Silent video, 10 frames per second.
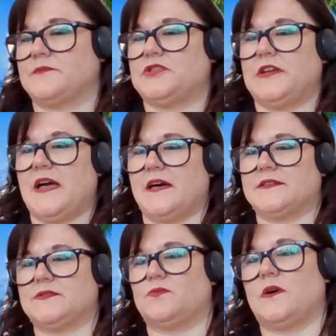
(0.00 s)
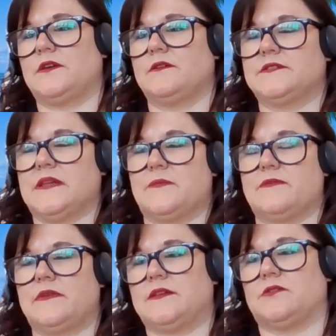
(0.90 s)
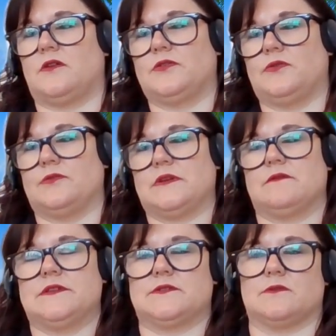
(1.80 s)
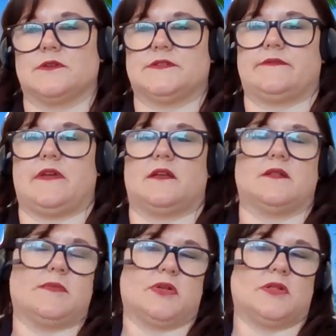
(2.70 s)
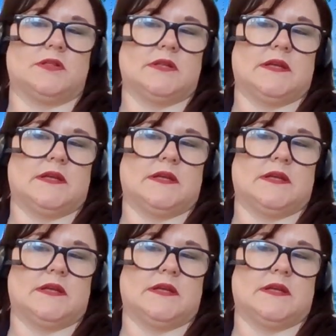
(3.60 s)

She asked, "What are some of the adult-only resorts available?"